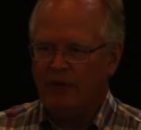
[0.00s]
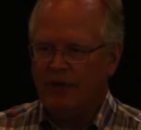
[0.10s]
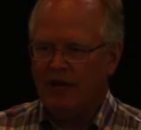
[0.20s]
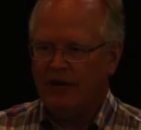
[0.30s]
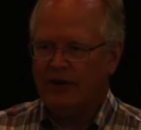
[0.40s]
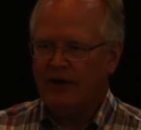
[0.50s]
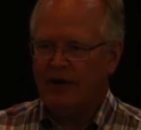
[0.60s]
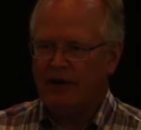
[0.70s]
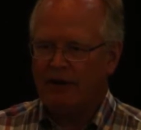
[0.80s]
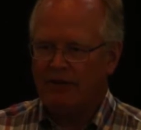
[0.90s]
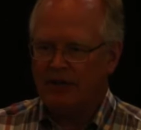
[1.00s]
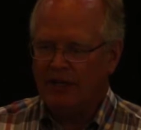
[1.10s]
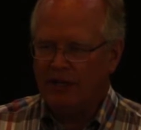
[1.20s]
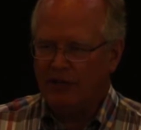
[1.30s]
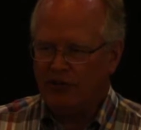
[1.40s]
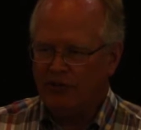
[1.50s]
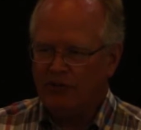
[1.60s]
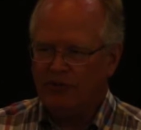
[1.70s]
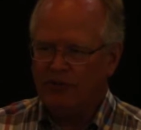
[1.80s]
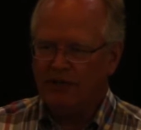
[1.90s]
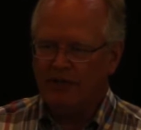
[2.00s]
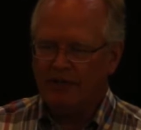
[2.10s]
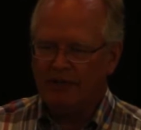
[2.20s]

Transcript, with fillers: We aired our issues and